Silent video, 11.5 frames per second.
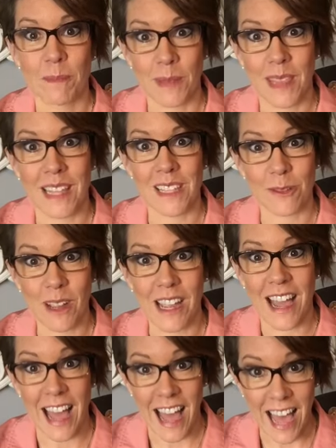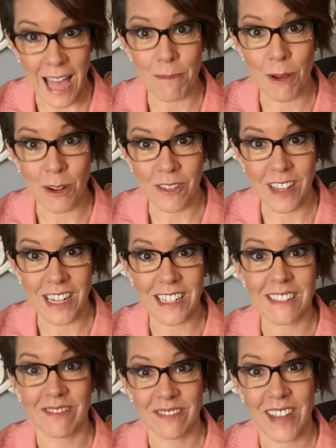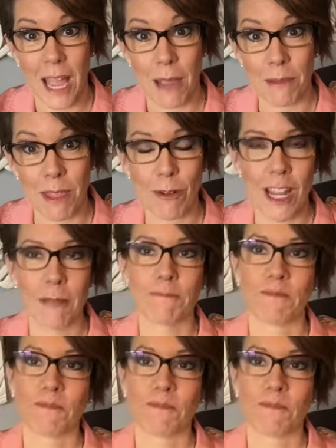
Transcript: but that's the way I'm motivated. I'm a three.